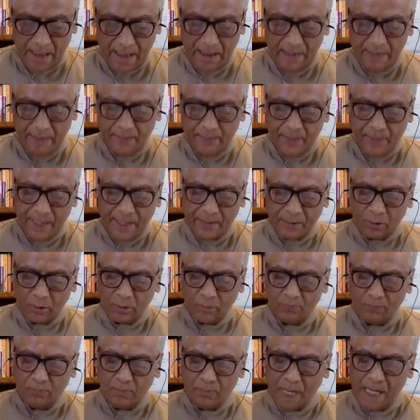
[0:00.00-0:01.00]
impact
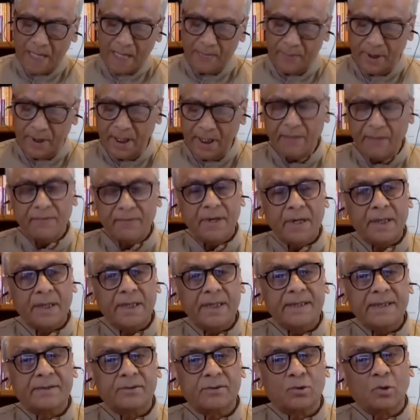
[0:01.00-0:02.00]
of my behavior
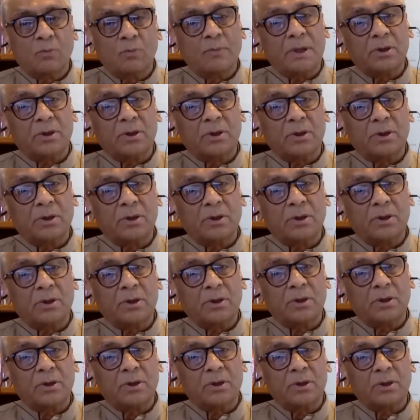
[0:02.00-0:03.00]
is so much on
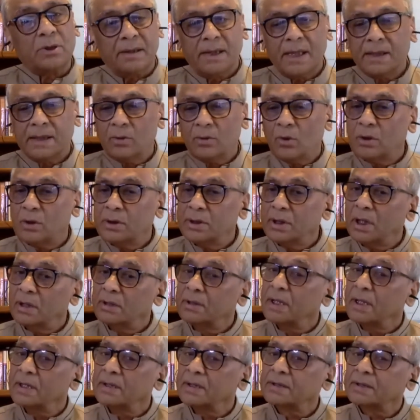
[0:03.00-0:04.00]
me rather than on
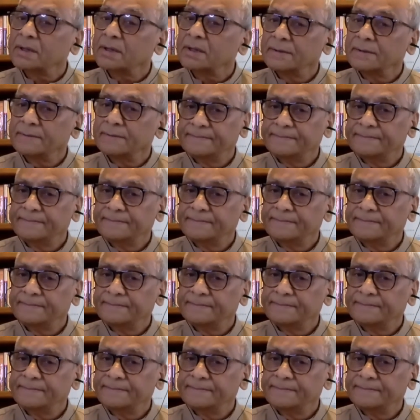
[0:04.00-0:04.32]
others.